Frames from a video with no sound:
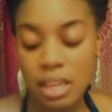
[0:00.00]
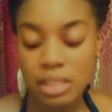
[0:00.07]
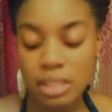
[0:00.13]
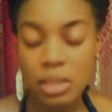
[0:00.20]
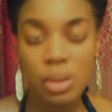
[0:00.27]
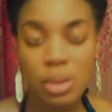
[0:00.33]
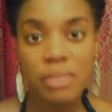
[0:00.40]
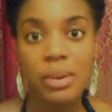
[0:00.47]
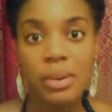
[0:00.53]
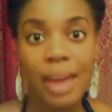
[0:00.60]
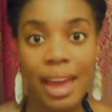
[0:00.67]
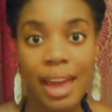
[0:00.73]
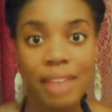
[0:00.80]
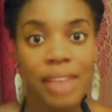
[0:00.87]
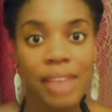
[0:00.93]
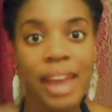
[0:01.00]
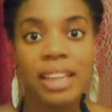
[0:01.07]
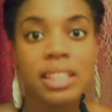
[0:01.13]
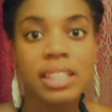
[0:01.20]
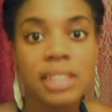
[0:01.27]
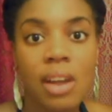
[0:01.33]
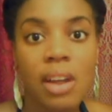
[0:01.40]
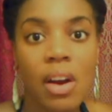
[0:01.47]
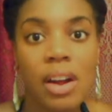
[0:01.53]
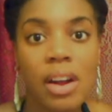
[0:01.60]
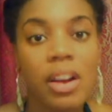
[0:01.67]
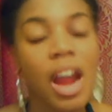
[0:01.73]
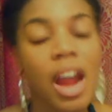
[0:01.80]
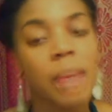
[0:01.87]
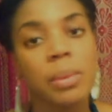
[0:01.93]
So if you have acne scarring or
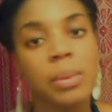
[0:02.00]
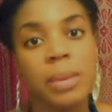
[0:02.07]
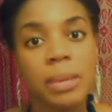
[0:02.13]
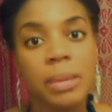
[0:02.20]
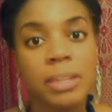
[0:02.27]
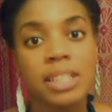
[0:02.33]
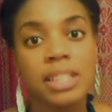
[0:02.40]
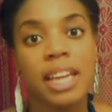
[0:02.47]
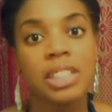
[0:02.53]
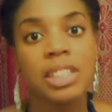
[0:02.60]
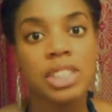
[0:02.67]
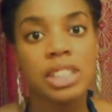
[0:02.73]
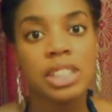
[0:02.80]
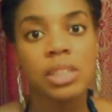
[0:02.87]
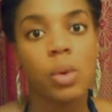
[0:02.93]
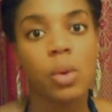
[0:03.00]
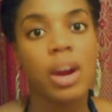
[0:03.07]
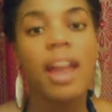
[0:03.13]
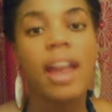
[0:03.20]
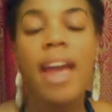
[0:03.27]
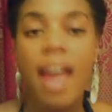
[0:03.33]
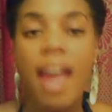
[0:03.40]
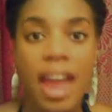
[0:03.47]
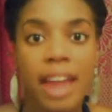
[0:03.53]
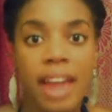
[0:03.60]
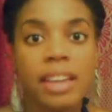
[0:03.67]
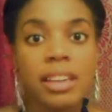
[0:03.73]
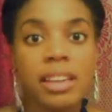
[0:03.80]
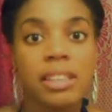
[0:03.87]
hyperpigmentation or acne,